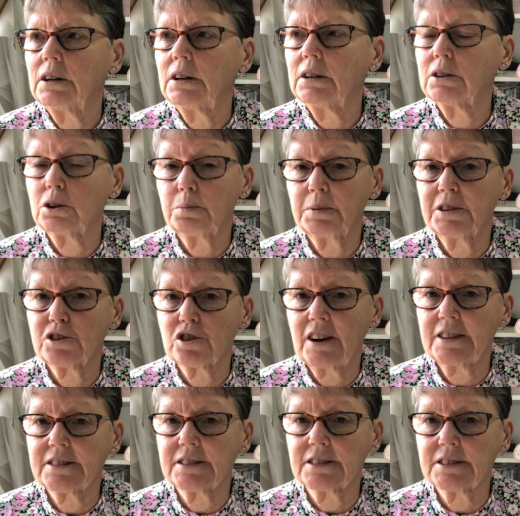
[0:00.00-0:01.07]
a couple of
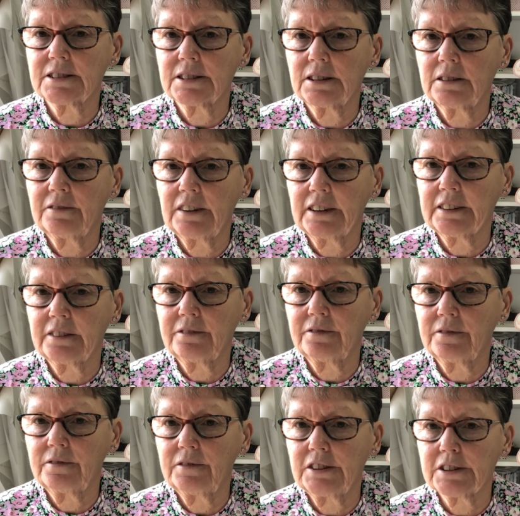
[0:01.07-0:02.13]
dresses that have had
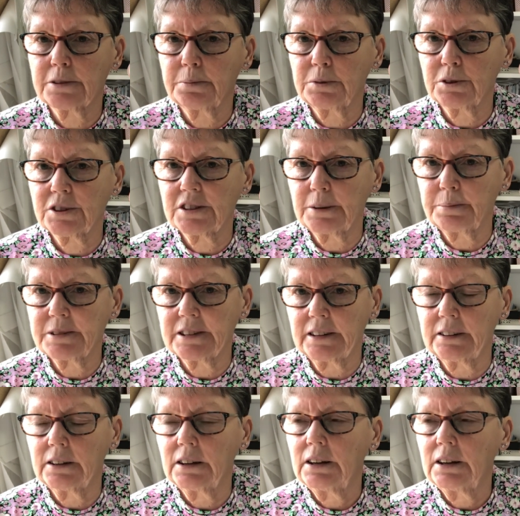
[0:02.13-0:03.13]
invisible zips in.